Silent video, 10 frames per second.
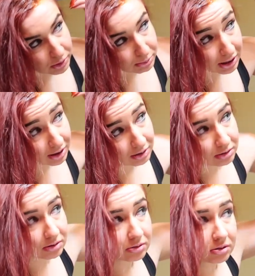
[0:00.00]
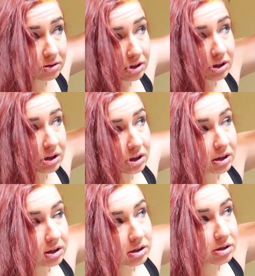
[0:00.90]
with me.
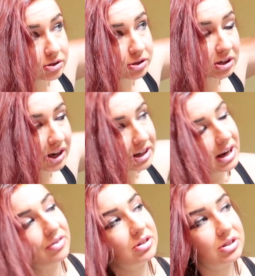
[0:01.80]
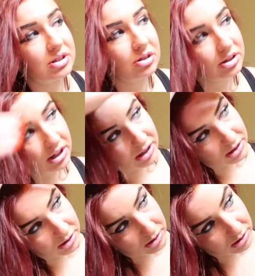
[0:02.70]
So you kind of have to just look at